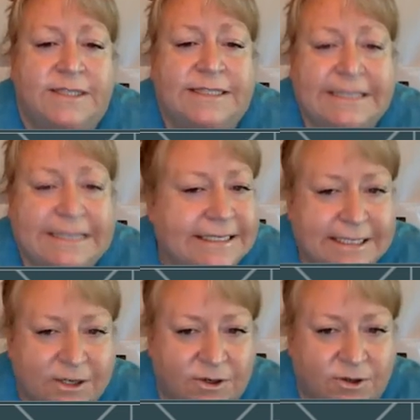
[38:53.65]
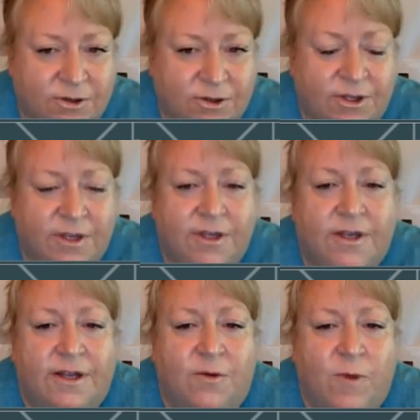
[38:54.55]
statistical
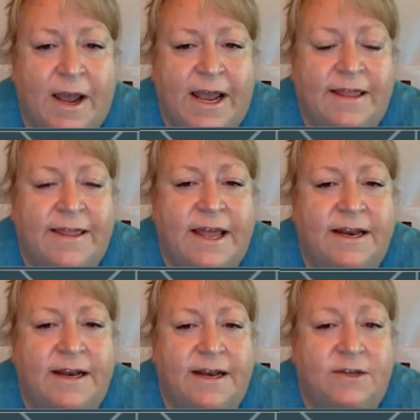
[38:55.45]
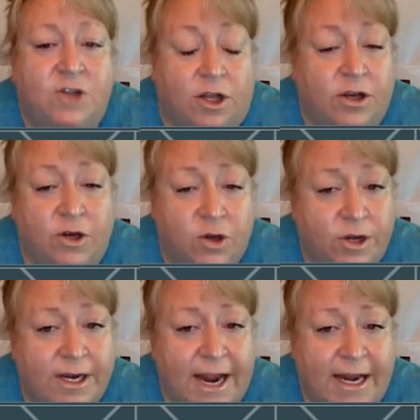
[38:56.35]
way that chocolate
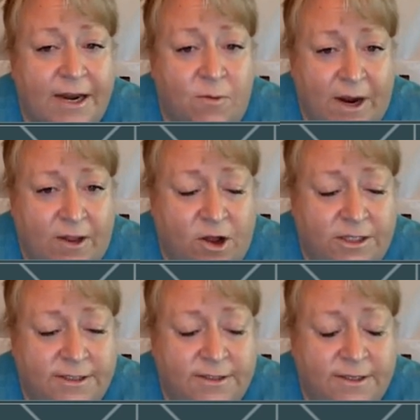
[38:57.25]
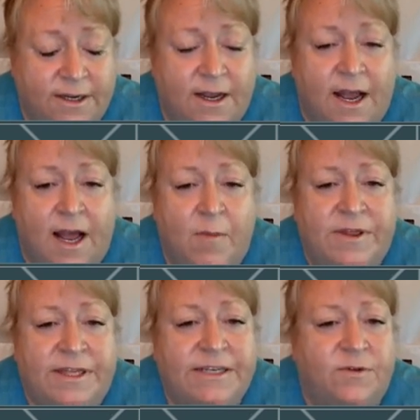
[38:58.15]
could aid in weight loss. Um,
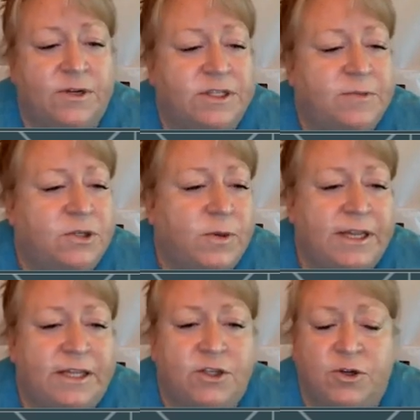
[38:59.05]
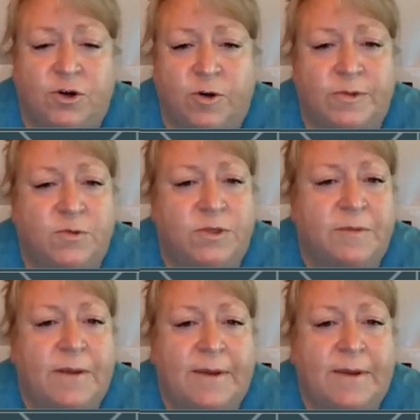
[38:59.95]
but the difference between the two groups was